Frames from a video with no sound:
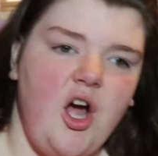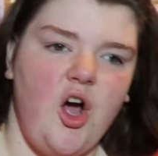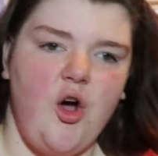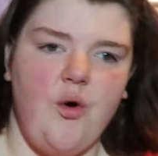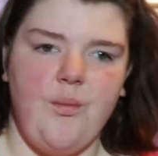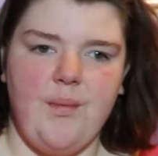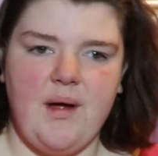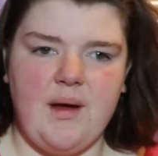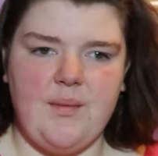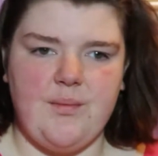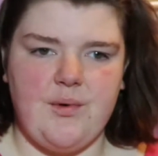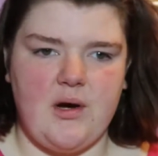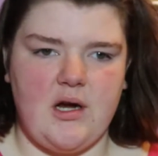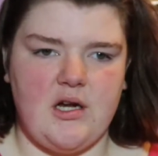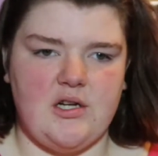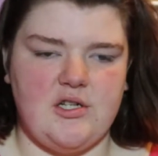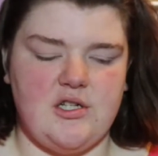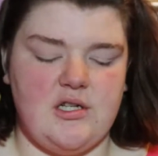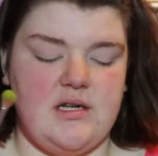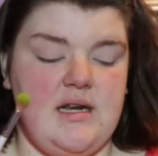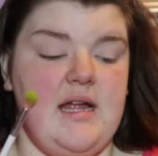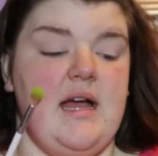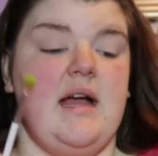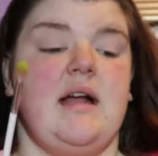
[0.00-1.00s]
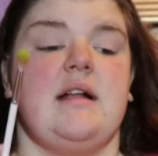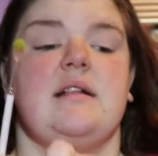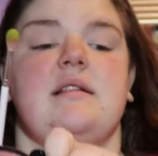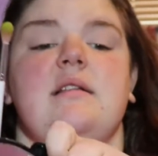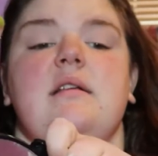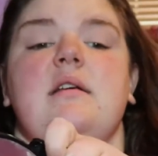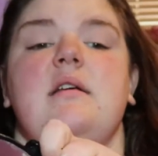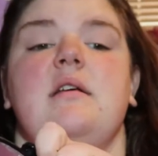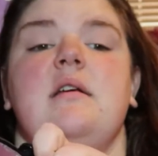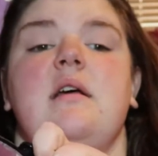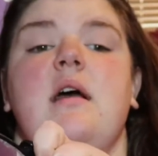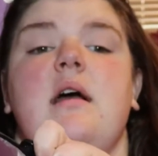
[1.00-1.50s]
coat my brush and not
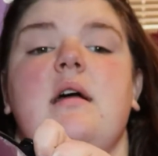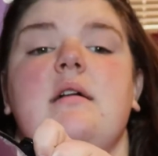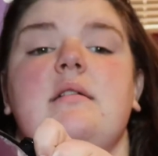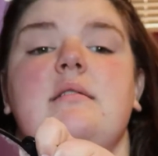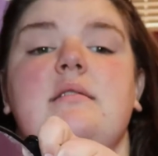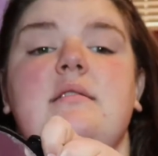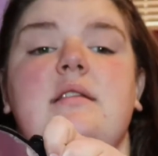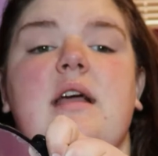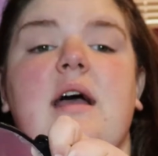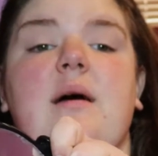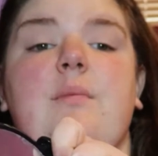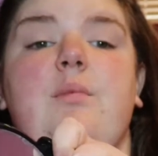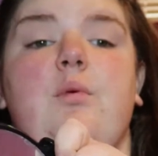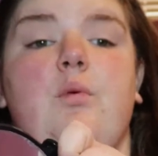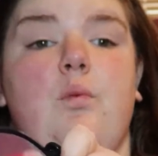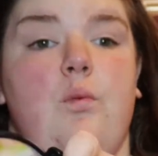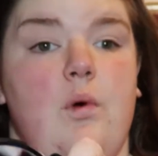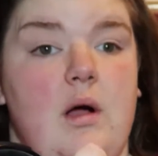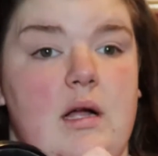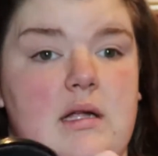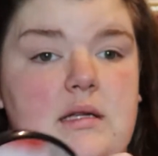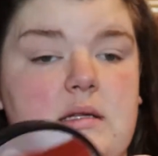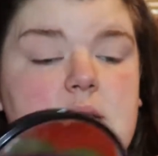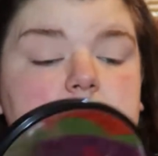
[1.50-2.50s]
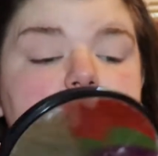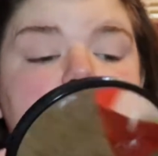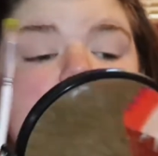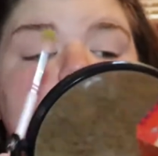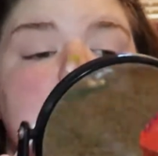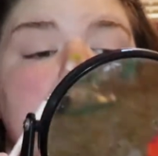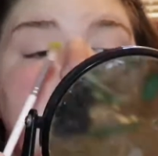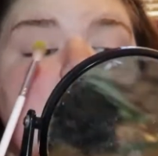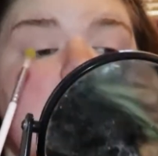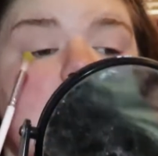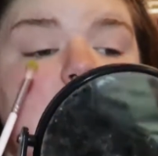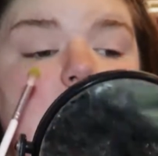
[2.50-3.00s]
tap
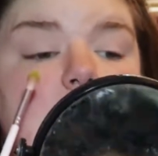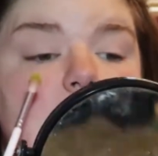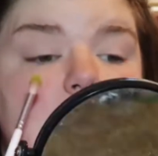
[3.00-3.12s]
once.